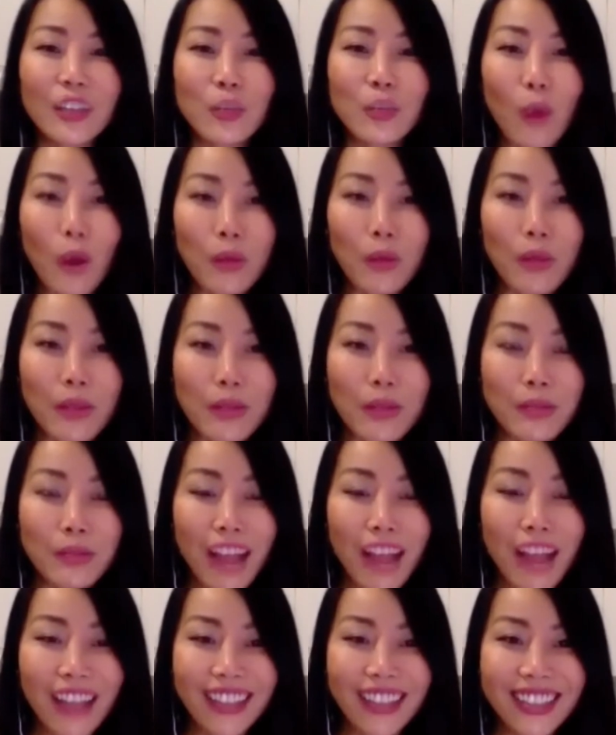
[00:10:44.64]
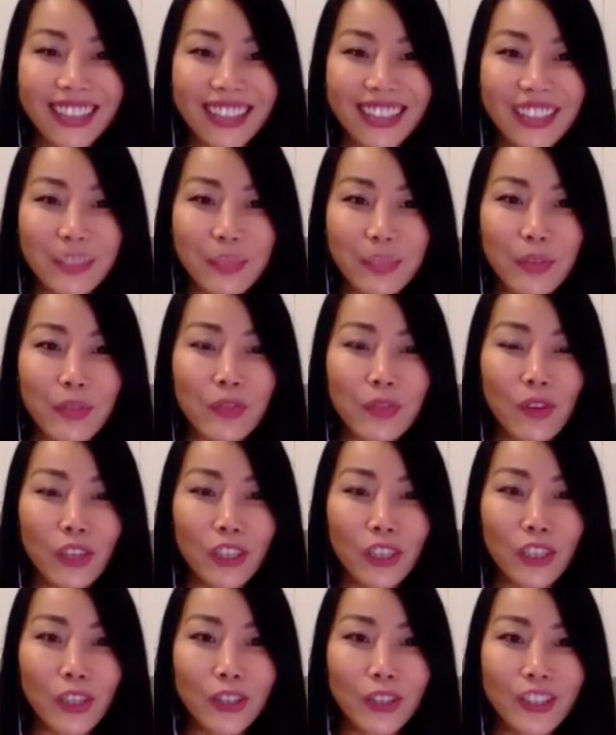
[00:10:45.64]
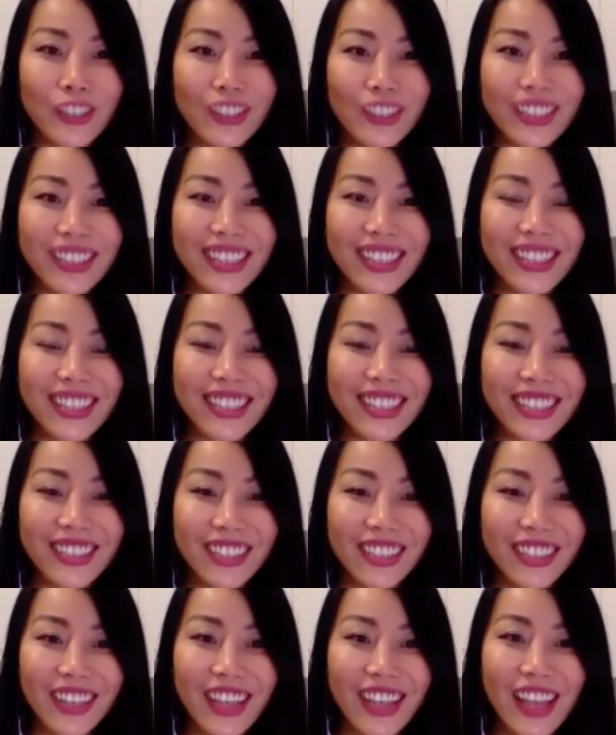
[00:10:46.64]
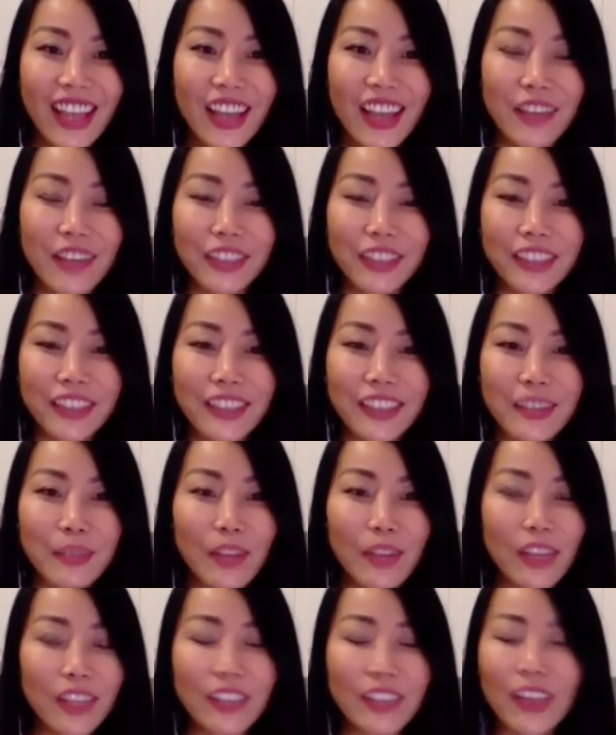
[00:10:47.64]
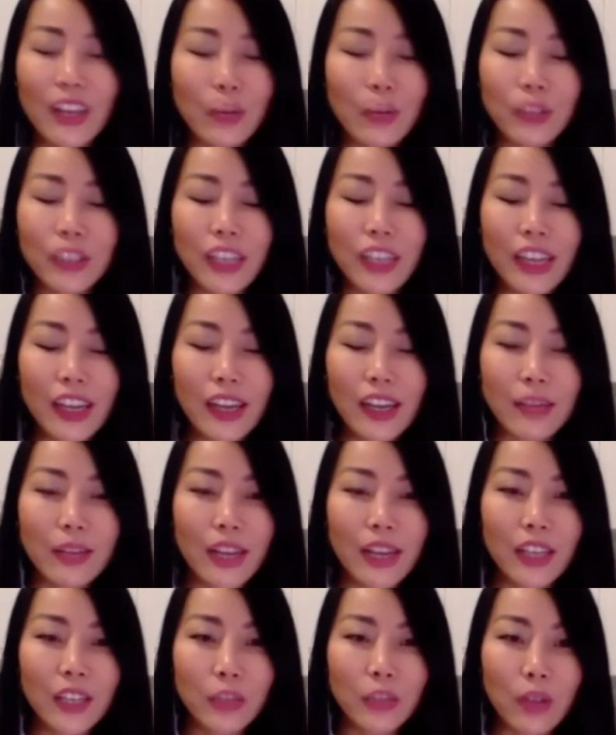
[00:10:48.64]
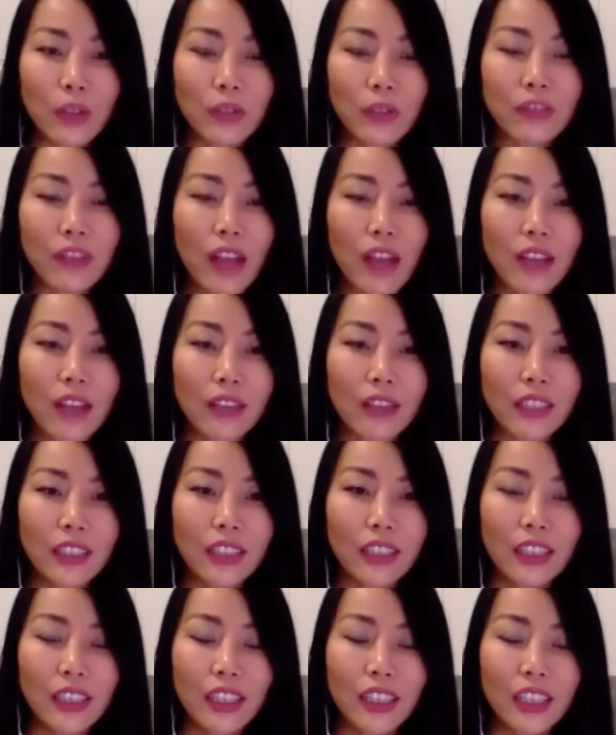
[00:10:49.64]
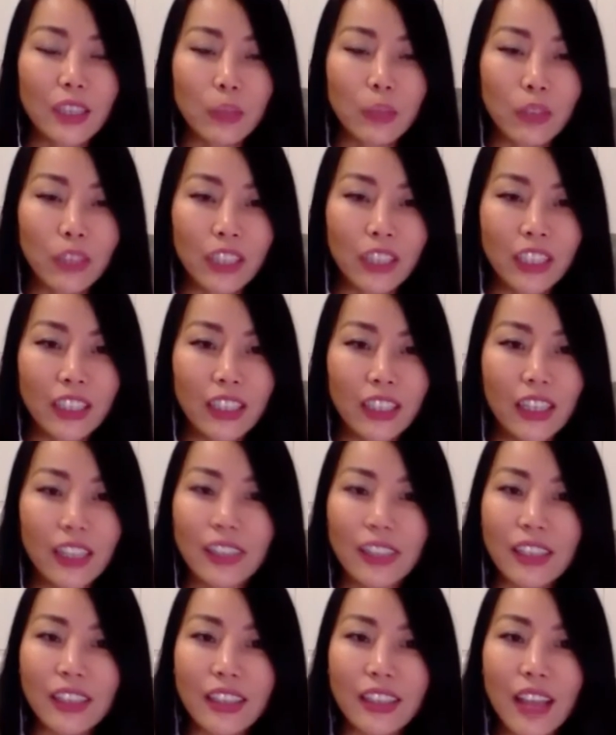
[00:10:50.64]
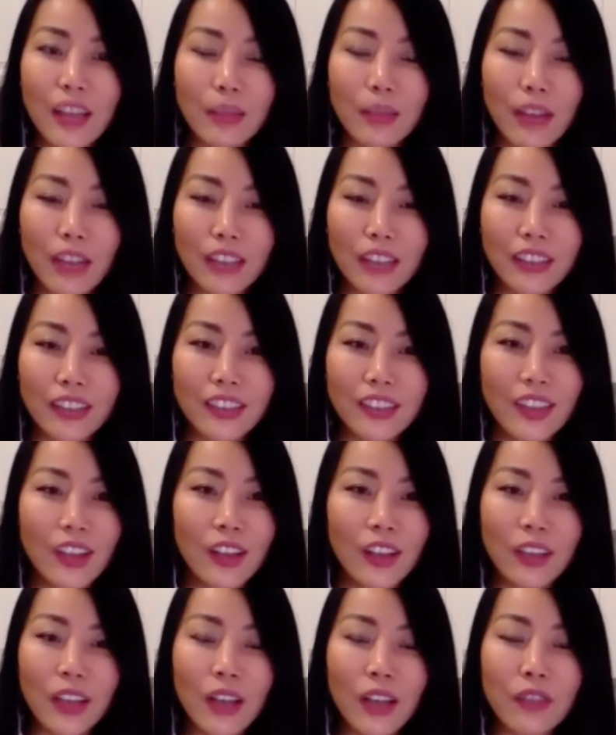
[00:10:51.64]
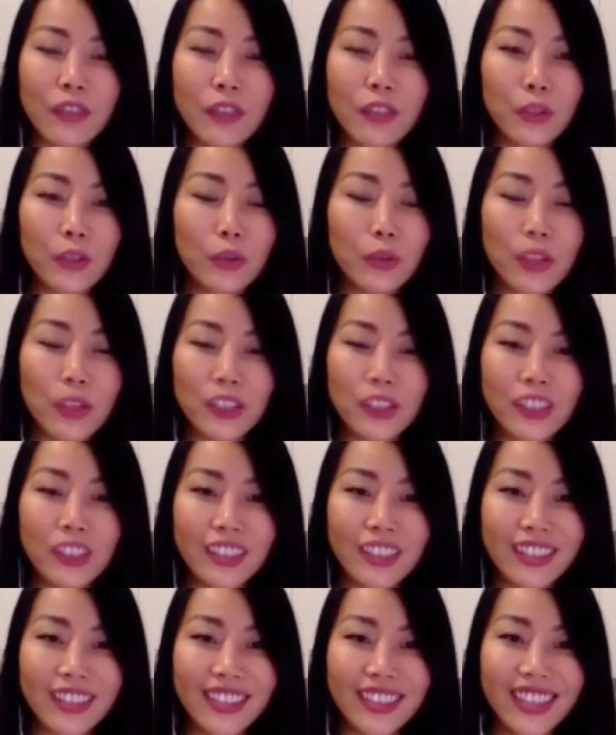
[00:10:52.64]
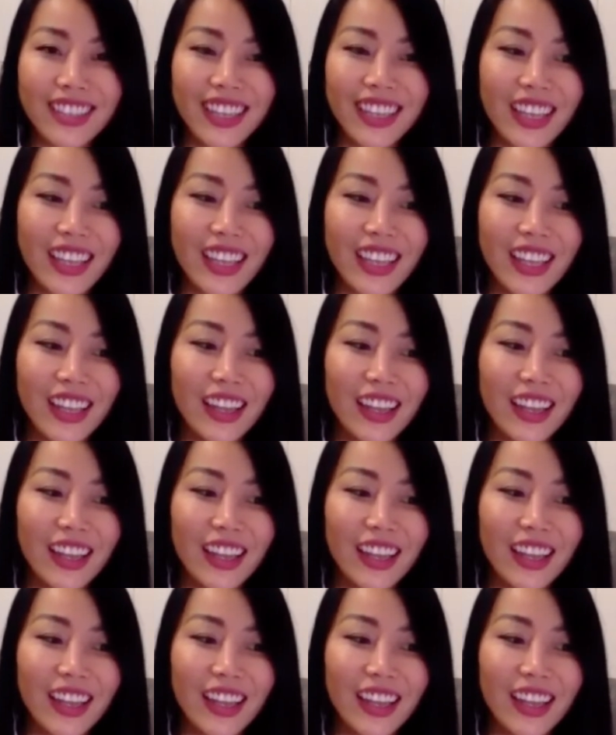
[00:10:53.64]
the warm-up practice before going to the test center. For example, I would get up at around 5 in the morning, and then I practice on a few questions